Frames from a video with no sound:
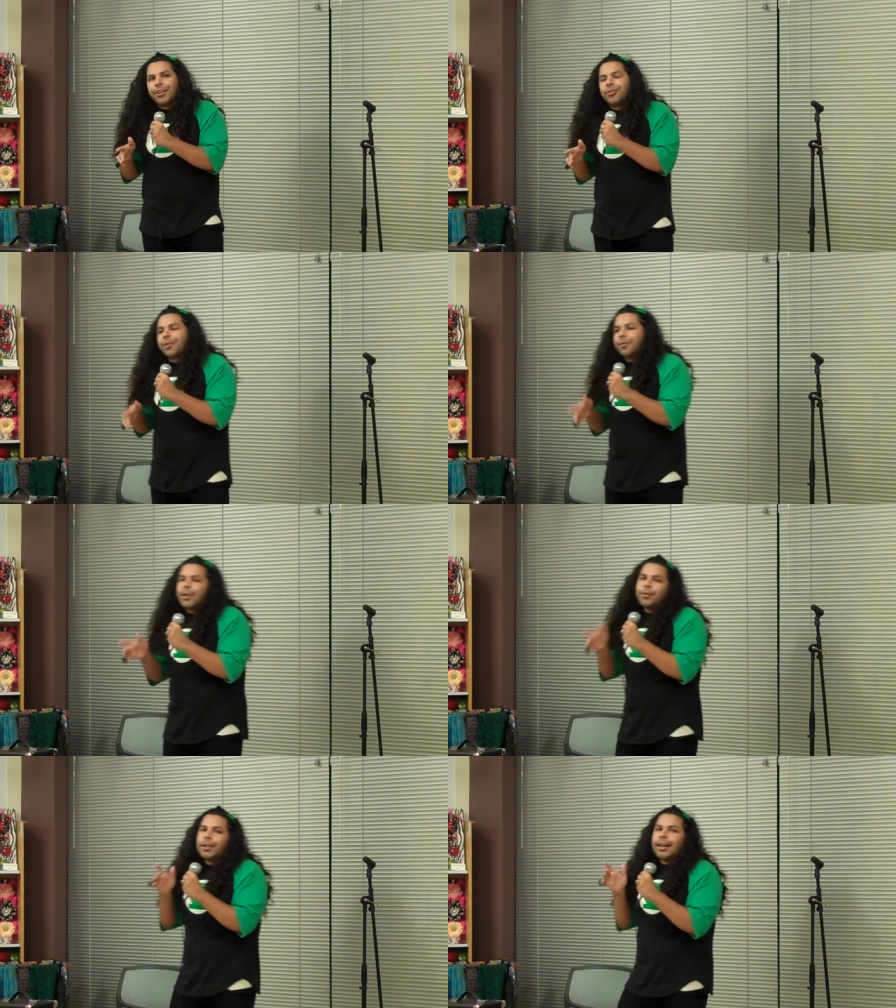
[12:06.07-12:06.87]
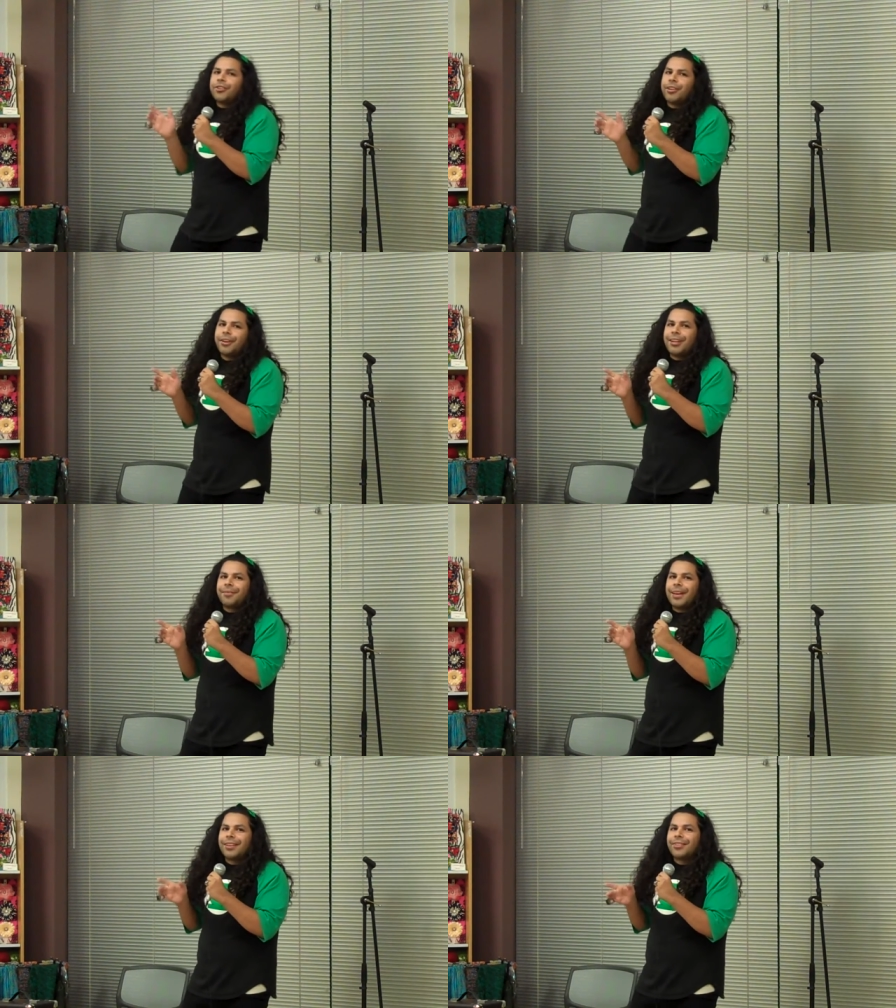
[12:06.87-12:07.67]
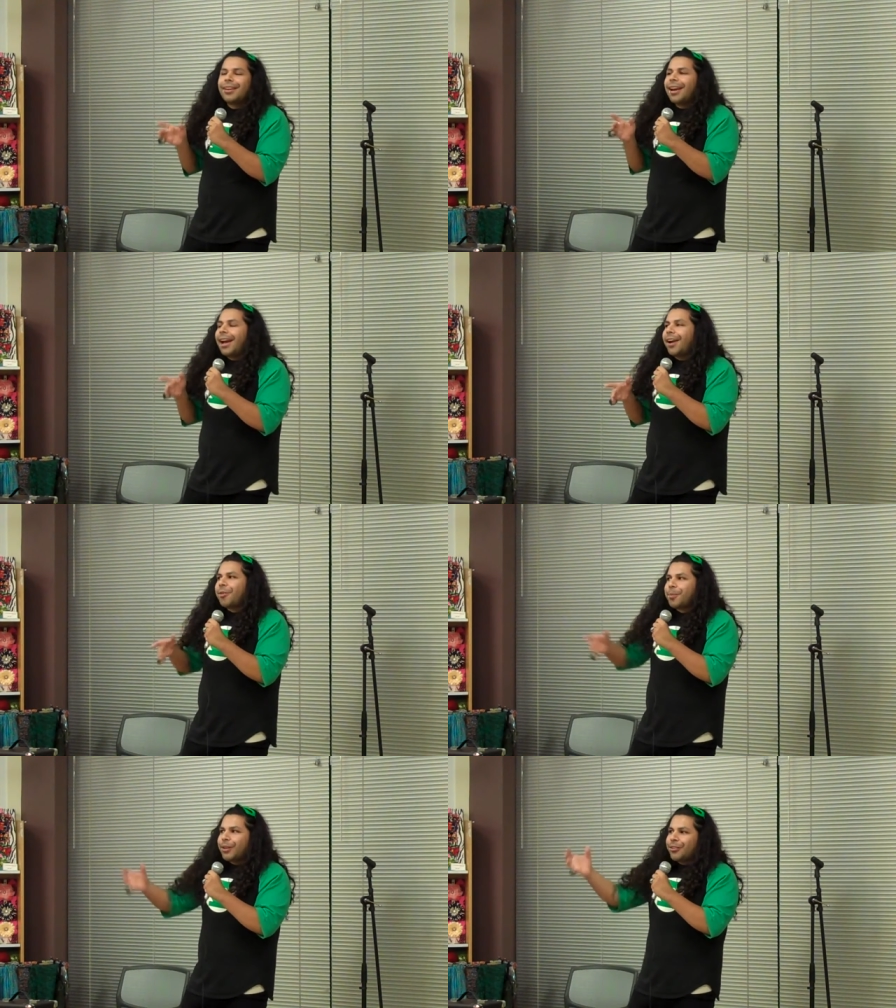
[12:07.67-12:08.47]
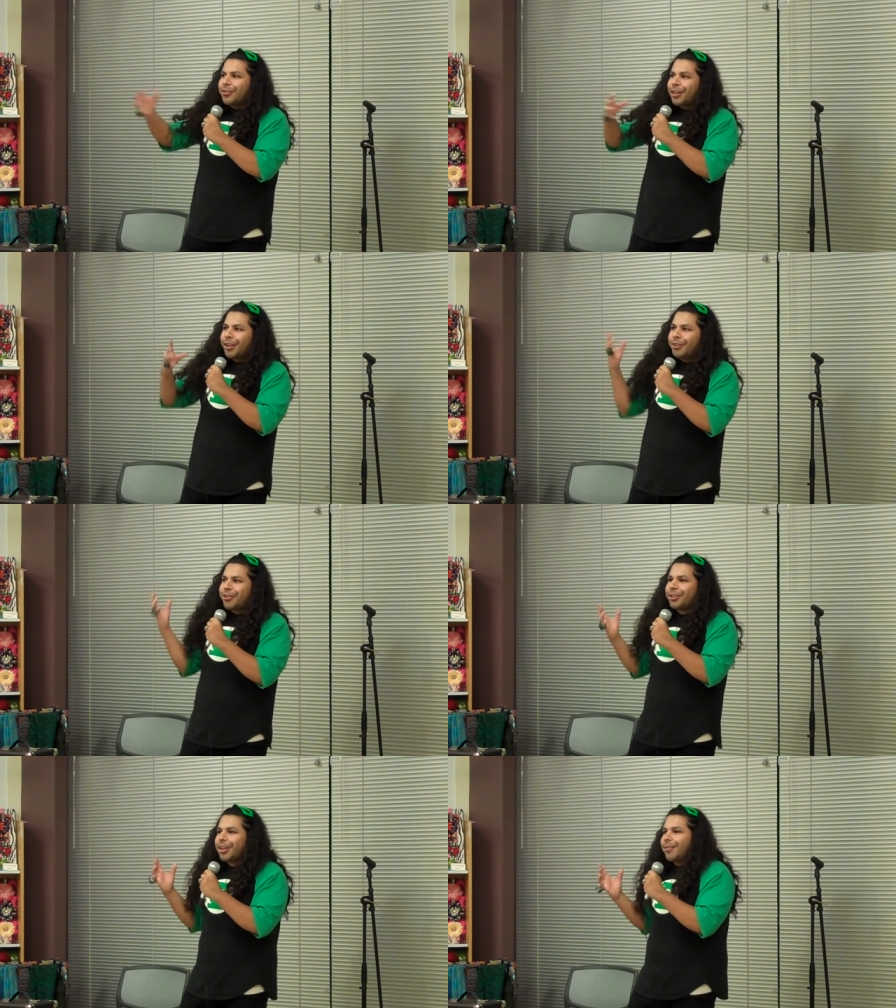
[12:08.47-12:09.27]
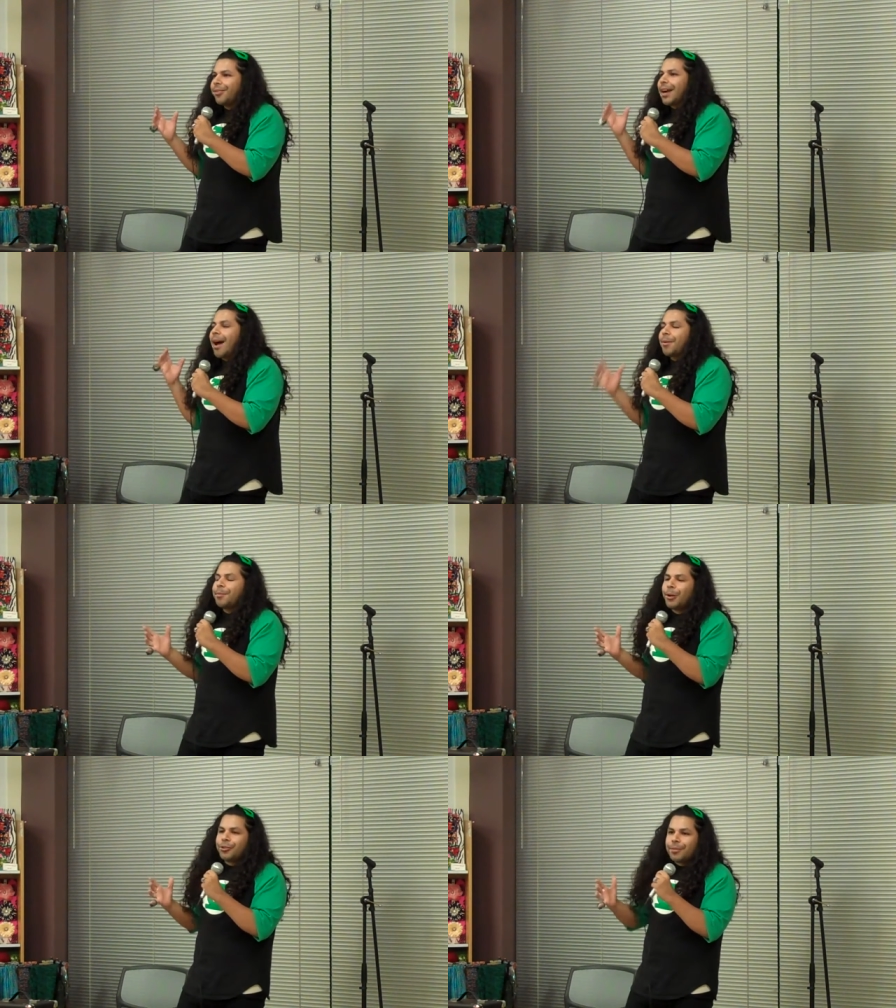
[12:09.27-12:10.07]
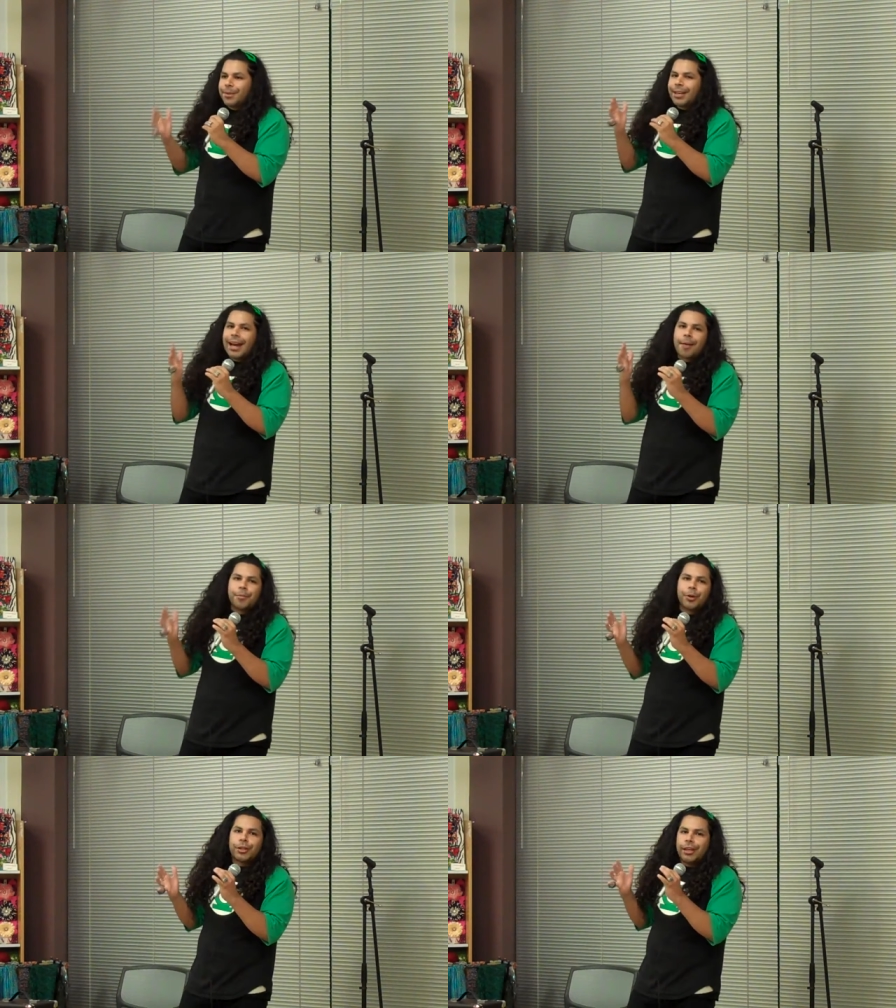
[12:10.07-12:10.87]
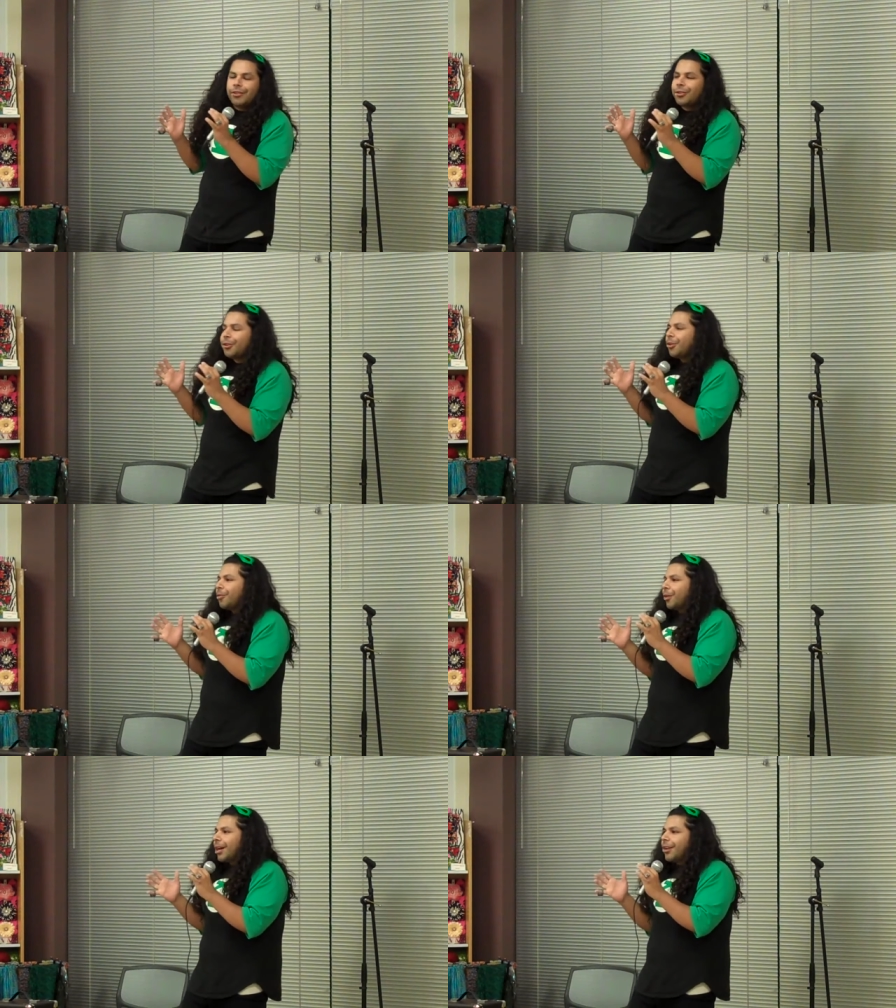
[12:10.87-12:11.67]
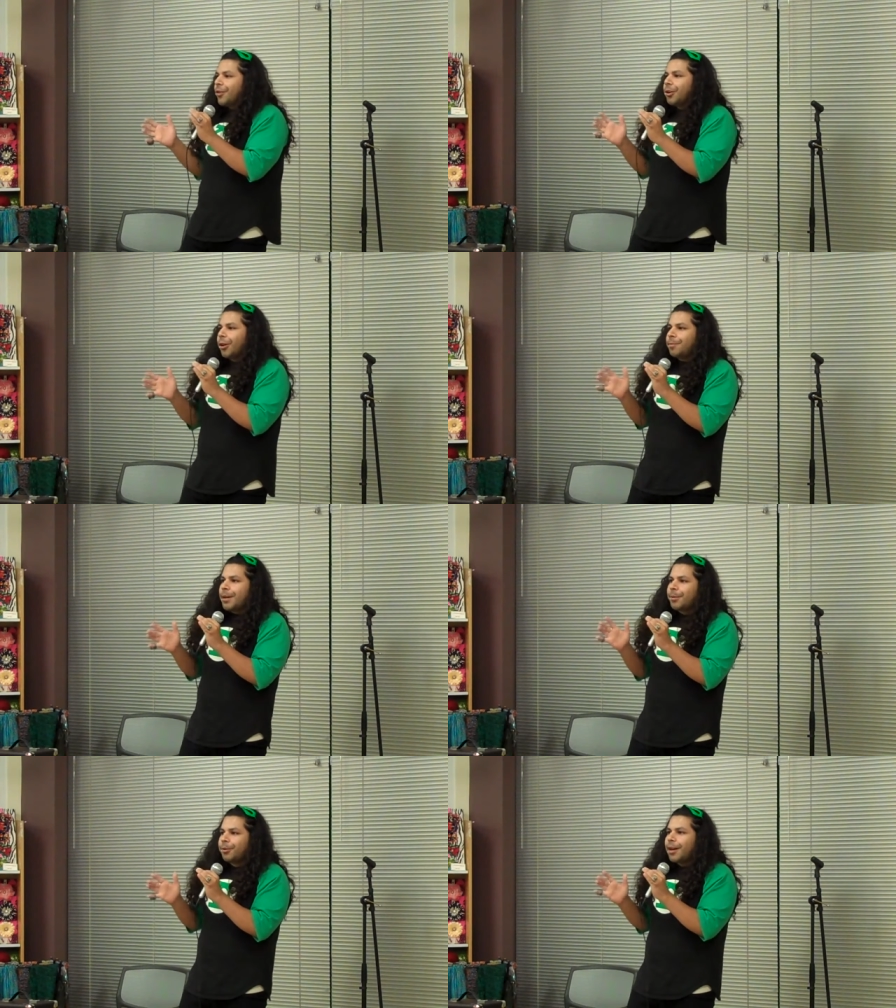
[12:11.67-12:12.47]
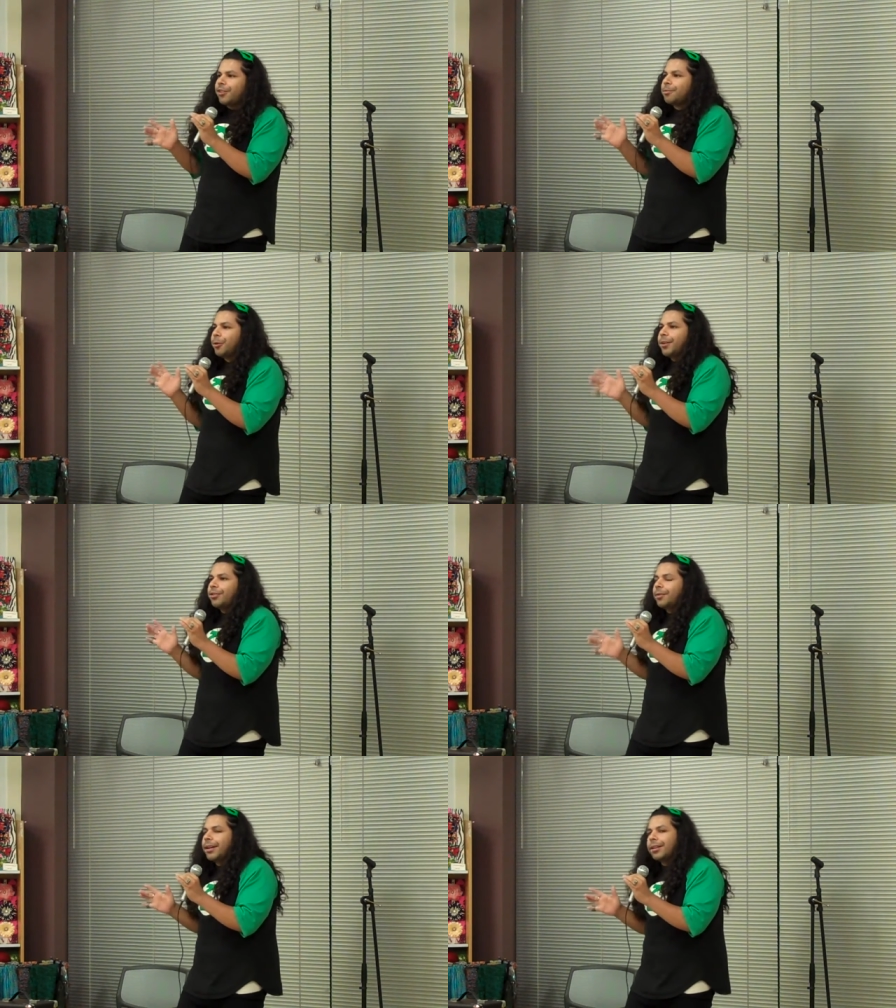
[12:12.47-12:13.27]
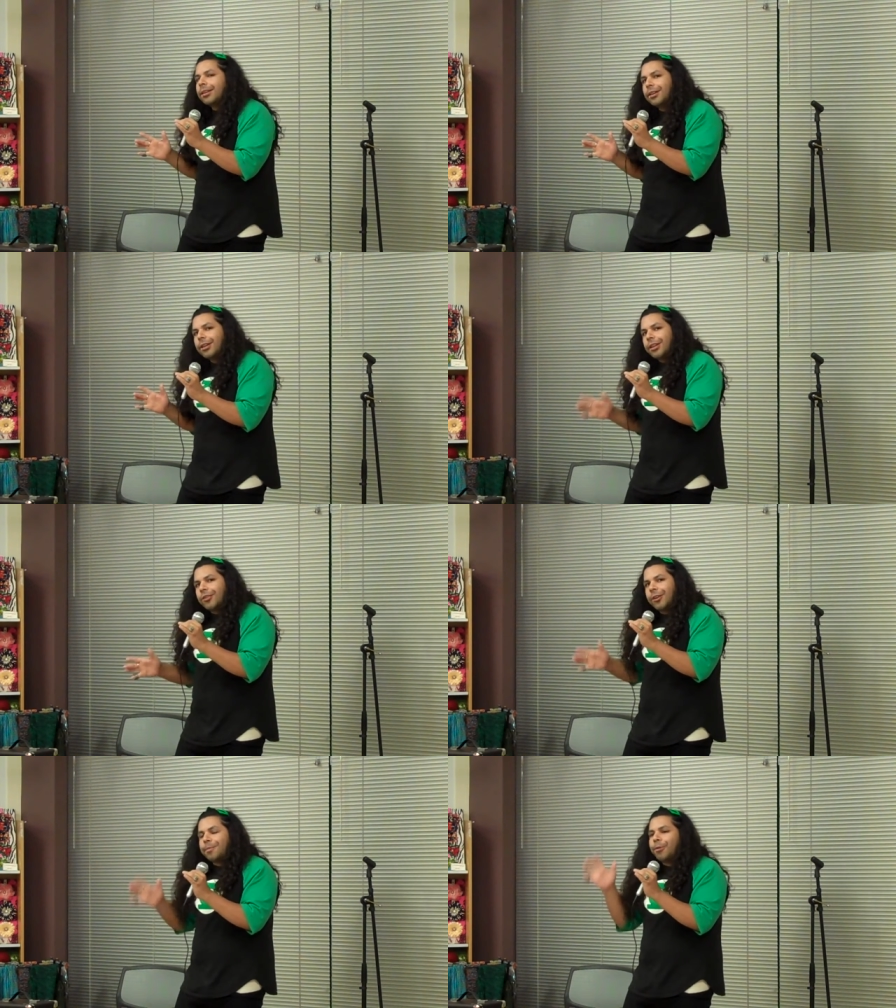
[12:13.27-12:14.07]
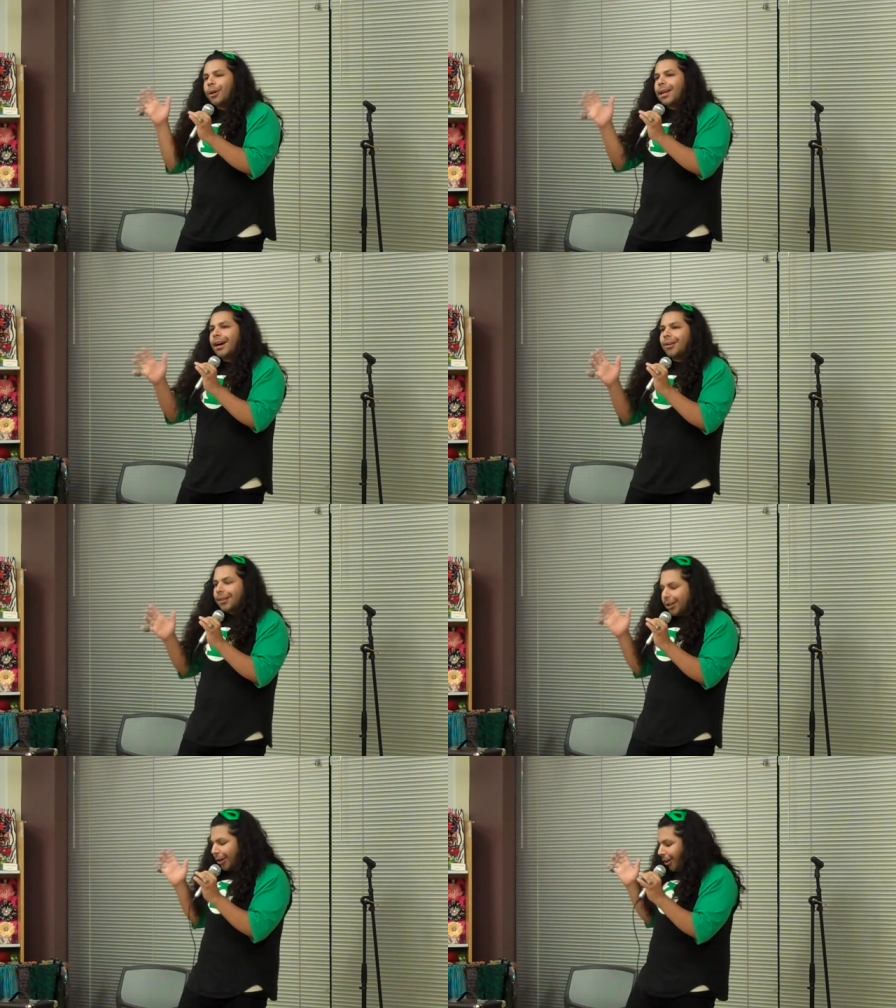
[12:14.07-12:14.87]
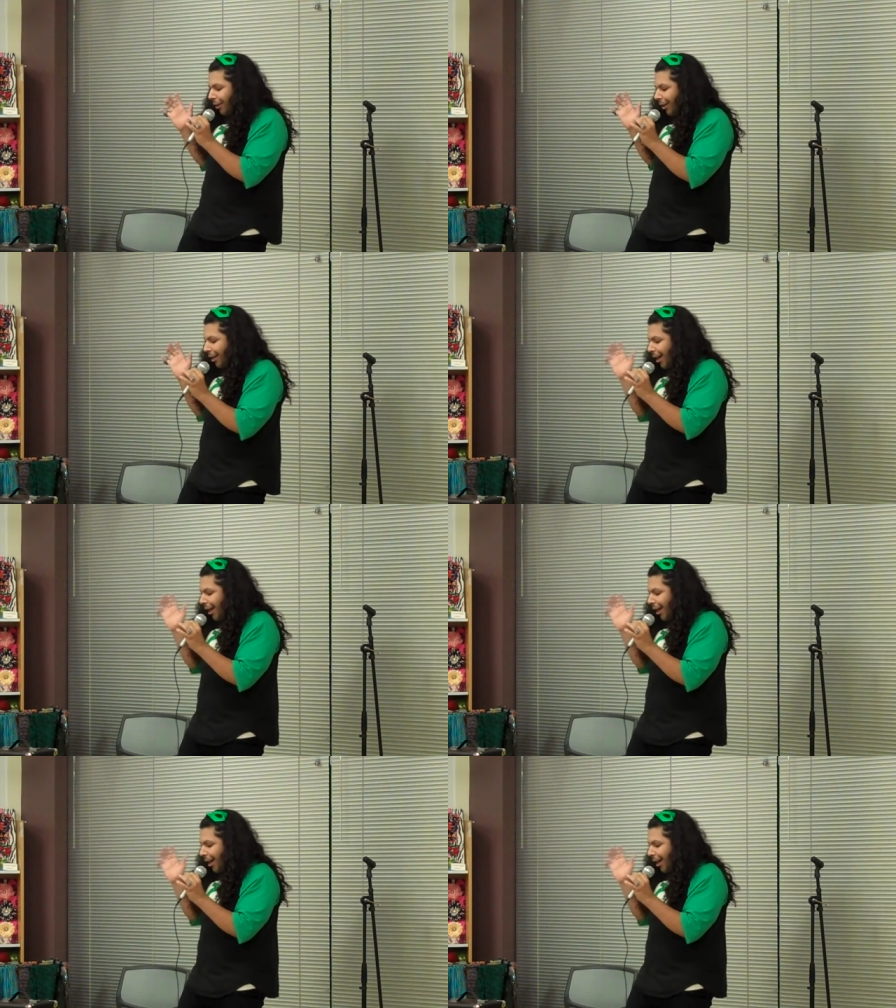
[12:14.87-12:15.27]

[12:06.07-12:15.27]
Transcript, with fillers: because we do a lot of charity events, and what brings us together is our love of comic books, and being comic book geeks, we're kind of annoying people to watch movies with, because we'll point out, like, all the